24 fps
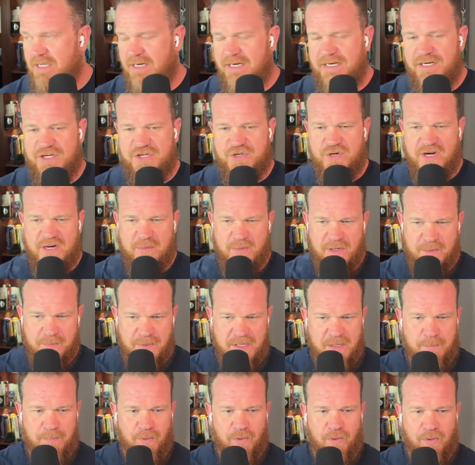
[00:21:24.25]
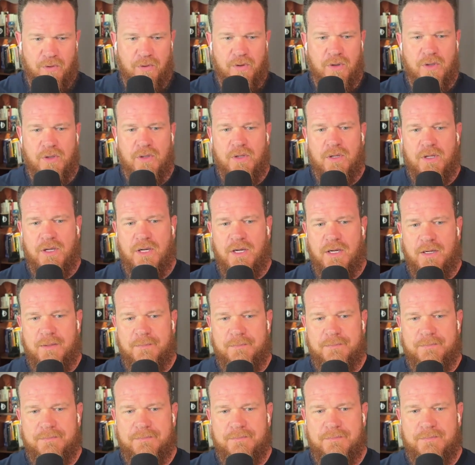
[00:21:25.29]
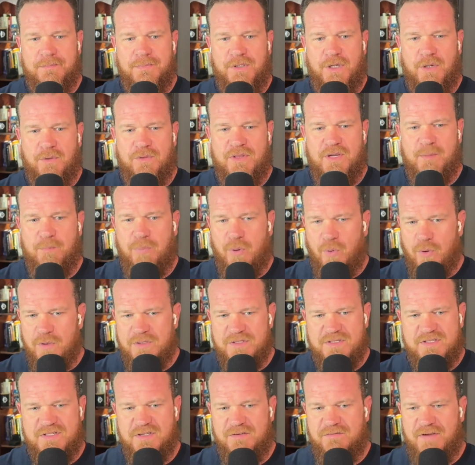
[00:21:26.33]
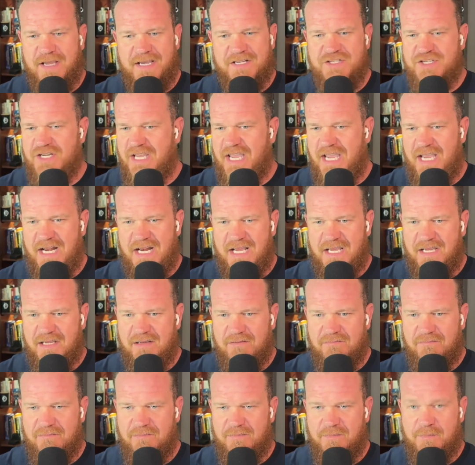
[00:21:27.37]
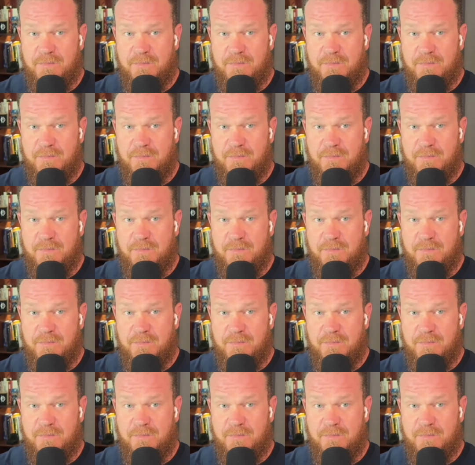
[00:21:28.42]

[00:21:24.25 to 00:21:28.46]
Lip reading: I need to train my people. The importance of educating